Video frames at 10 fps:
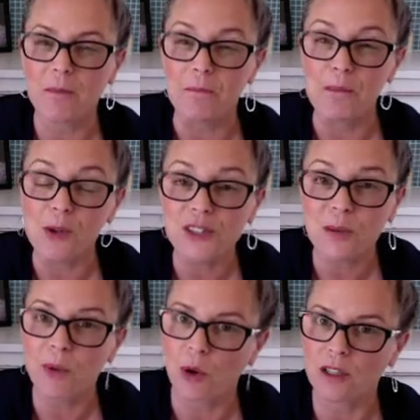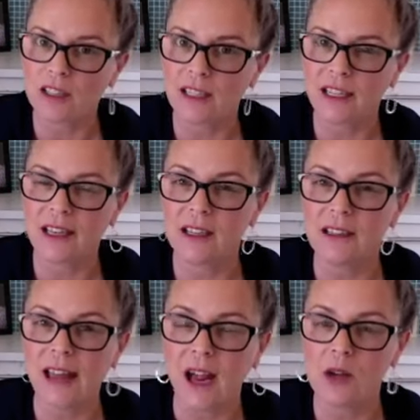most importantly, it
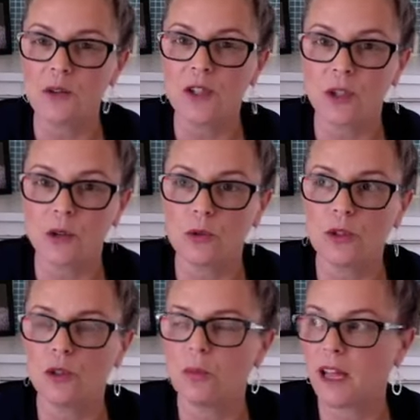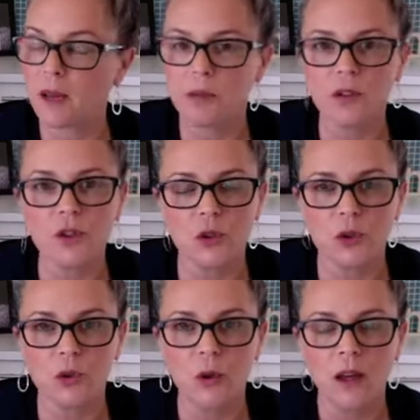allows you to be able
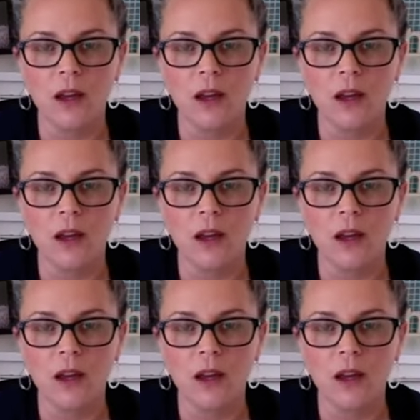to